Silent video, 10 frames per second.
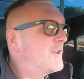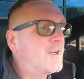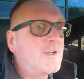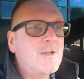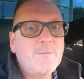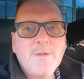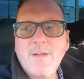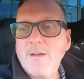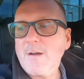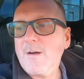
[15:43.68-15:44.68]
curb
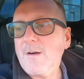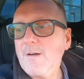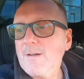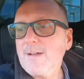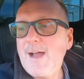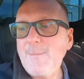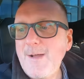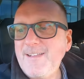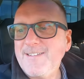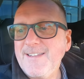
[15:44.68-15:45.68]
your car? I
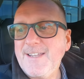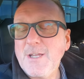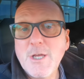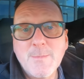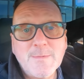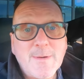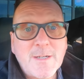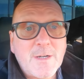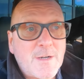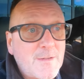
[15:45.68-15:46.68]
basically curbed my
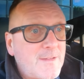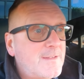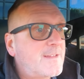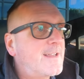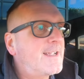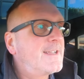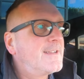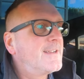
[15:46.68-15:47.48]
car the other day,